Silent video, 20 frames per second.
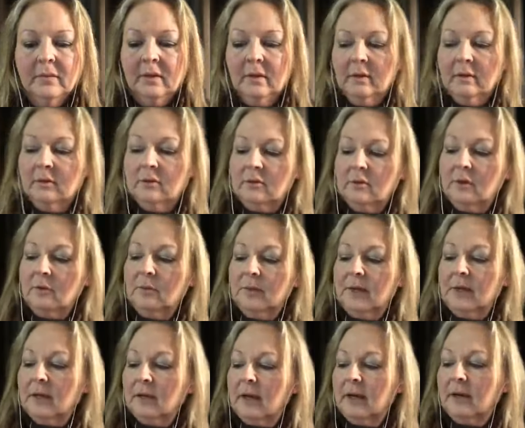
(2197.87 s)
So when
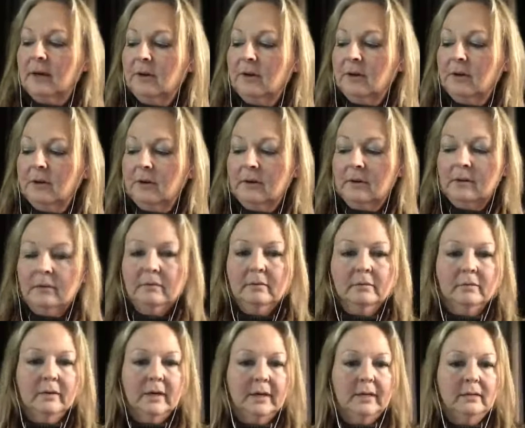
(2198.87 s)
I heard,
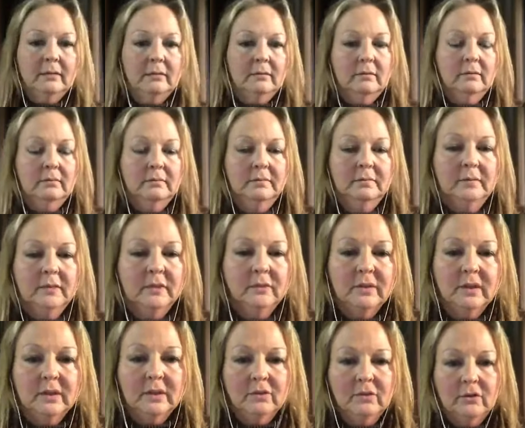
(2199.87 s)
right, I was
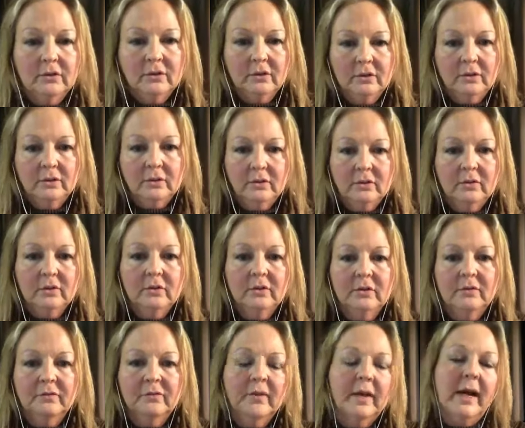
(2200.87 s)
introduced to the
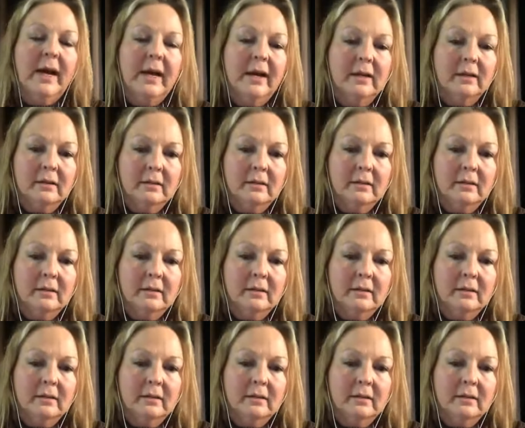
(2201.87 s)
fact